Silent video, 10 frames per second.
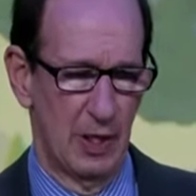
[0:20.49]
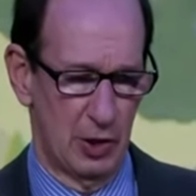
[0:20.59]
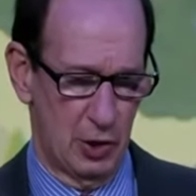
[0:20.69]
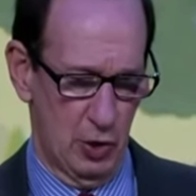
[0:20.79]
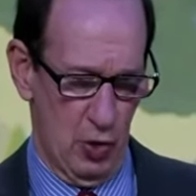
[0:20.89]

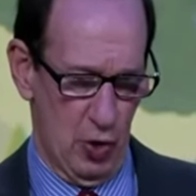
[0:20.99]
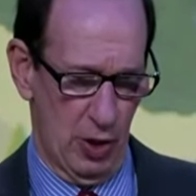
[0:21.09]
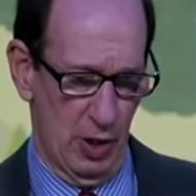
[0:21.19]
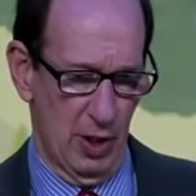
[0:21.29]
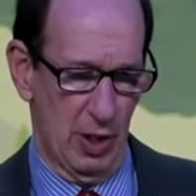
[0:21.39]

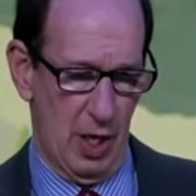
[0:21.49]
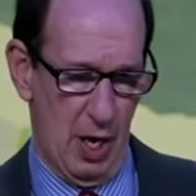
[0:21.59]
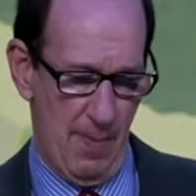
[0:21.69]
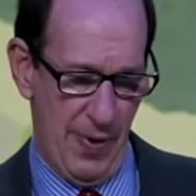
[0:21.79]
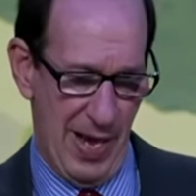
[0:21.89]
Sure.
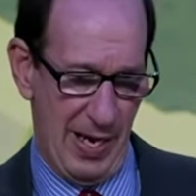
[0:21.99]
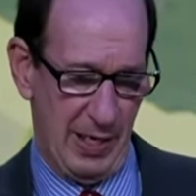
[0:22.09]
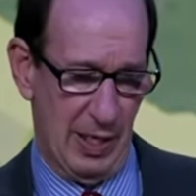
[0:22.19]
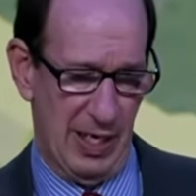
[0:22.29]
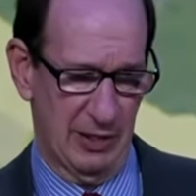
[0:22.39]
Come back.